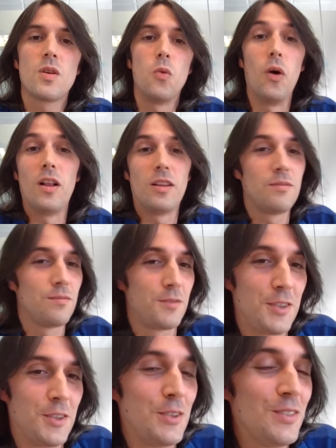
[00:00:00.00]
Well,
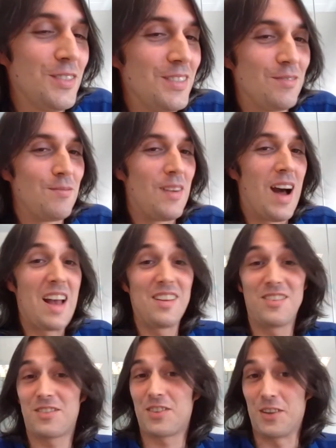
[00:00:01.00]
you know, I
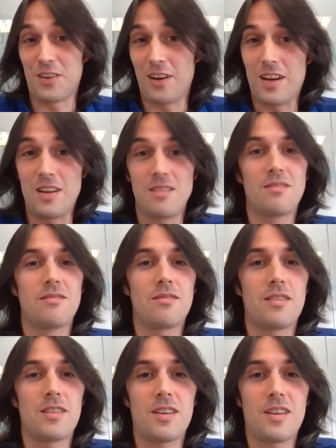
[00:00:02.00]
certainly
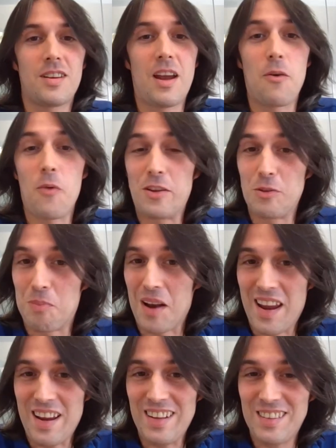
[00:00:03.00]
can't wait to
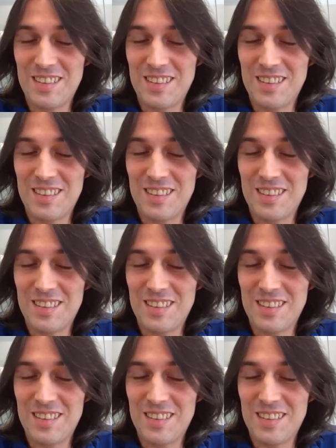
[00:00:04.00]
play it.